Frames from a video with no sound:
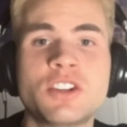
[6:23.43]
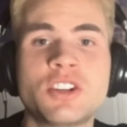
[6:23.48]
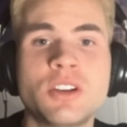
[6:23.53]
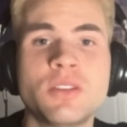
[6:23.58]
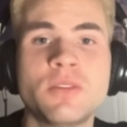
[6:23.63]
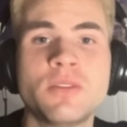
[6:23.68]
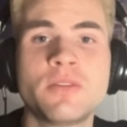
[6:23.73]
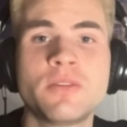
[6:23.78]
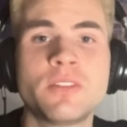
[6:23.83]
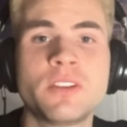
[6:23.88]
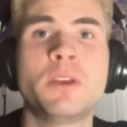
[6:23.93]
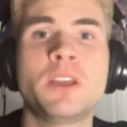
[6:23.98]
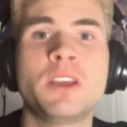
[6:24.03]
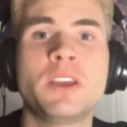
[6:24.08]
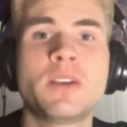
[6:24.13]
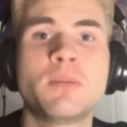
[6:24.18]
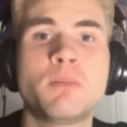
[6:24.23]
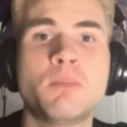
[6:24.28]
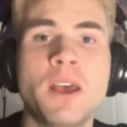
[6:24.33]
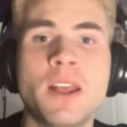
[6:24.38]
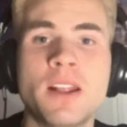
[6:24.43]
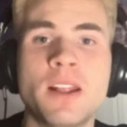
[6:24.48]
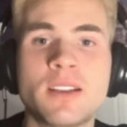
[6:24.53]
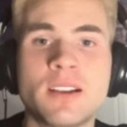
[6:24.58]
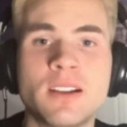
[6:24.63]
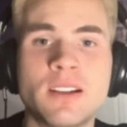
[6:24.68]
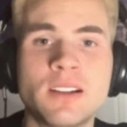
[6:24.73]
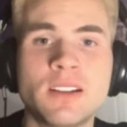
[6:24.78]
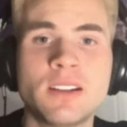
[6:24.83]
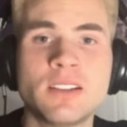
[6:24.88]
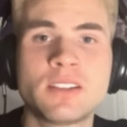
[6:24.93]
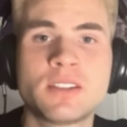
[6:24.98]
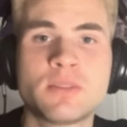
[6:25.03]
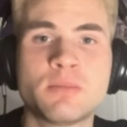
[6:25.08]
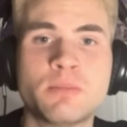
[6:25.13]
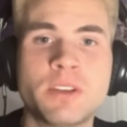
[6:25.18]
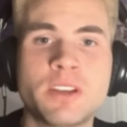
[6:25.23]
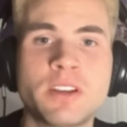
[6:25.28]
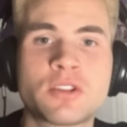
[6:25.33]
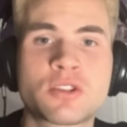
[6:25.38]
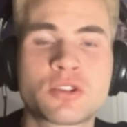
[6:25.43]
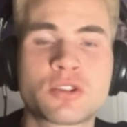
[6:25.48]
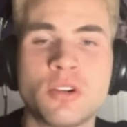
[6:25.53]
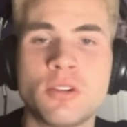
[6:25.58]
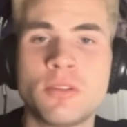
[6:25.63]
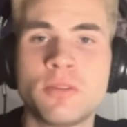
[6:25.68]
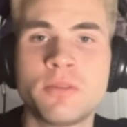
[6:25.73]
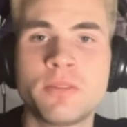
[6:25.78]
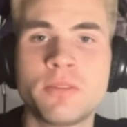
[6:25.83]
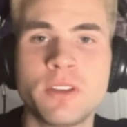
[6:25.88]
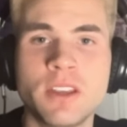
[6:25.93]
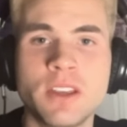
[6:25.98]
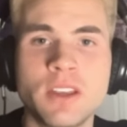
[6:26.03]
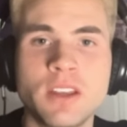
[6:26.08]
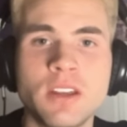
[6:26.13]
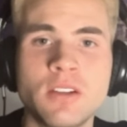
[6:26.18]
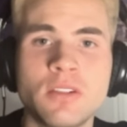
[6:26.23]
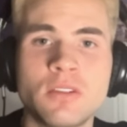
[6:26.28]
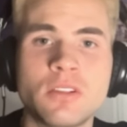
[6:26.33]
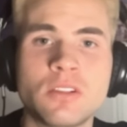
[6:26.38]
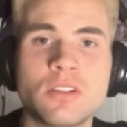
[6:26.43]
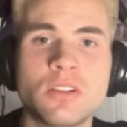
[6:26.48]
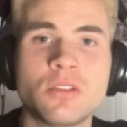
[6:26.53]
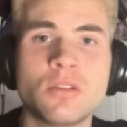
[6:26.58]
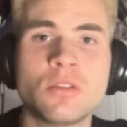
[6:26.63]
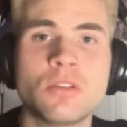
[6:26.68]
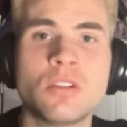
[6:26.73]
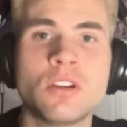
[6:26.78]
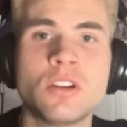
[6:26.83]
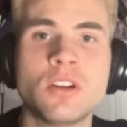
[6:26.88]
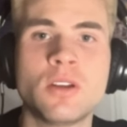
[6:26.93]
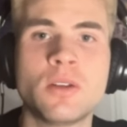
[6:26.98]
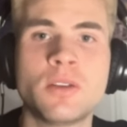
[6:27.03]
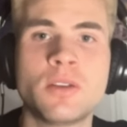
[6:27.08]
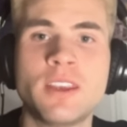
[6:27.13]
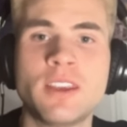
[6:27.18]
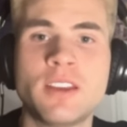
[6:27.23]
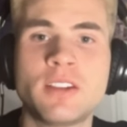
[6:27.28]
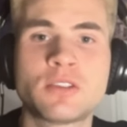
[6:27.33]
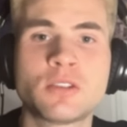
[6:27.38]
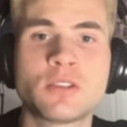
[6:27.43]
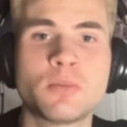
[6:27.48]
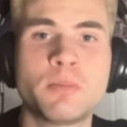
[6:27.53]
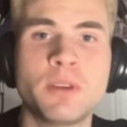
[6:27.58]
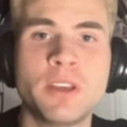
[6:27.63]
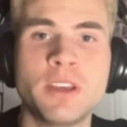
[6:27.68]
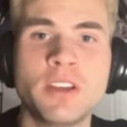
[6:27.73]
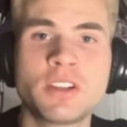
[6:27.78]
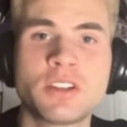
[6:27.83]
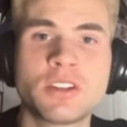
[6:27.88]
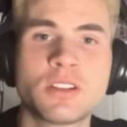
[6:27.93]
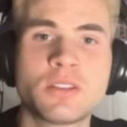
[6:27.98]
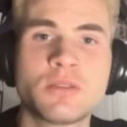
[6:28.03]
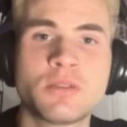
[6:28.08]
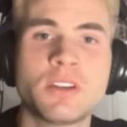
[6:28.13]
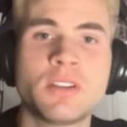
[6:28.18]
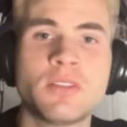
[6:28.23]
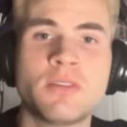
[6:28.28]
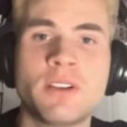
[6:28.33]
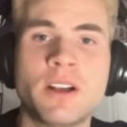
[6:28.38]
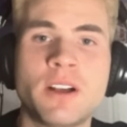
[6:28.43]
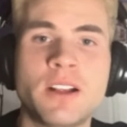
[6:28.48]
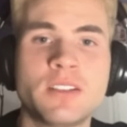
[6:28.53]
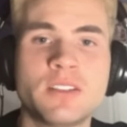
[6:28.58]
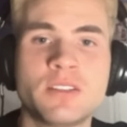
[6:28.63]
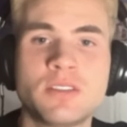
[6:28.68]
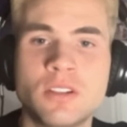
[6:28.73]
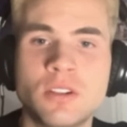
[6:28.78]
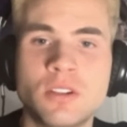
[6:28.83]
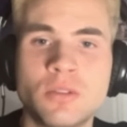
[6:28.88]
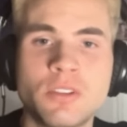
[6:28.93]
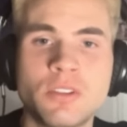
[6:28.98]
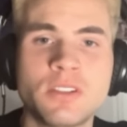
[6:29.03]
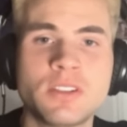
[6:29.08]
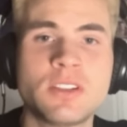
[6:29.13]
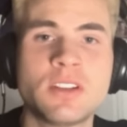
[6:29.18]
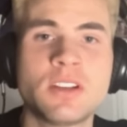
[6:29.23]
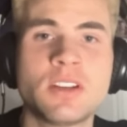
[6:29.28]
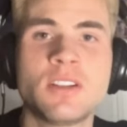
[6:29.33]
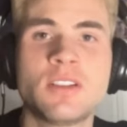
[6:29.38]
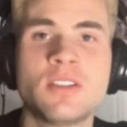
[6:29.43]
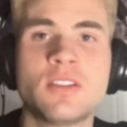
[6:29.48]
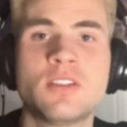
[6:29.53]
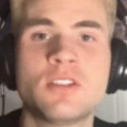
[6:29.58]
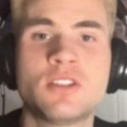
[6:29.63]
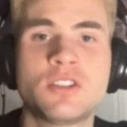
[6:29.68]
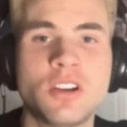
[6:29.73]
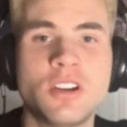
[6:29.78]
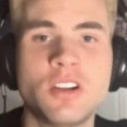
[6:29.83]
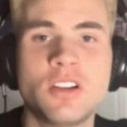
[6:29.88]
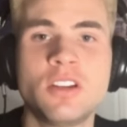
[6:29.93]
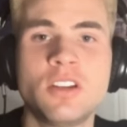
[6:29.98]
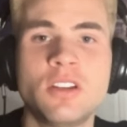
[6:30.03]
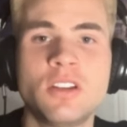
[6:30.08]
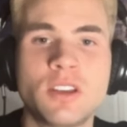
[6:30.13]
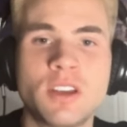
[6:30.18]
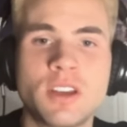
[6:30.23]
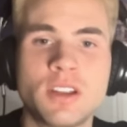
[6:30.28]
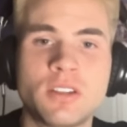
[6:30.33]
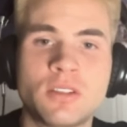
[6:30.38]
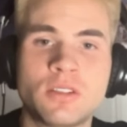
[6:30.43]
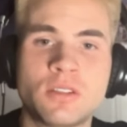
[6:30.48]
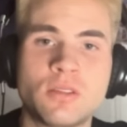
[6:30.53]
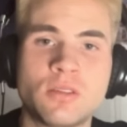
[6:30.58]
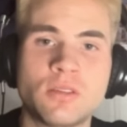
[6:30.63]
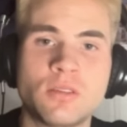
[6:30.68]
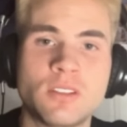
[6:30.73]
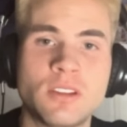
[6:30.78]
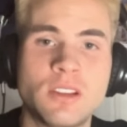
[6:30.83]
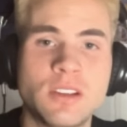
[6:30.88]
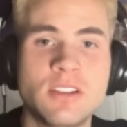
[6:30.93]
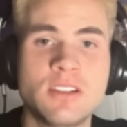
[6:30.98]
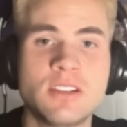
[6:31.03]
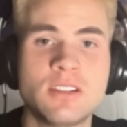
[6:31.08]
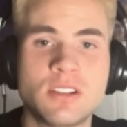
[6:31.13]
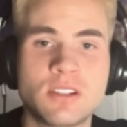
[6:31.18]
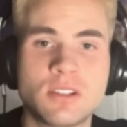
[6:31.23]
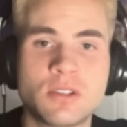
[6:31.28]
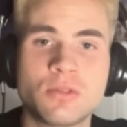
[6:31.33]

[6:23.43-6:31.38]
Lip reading: achieve big medals, big trophy, or you take some pictures with the fans. No, it's the journey you get through. This is the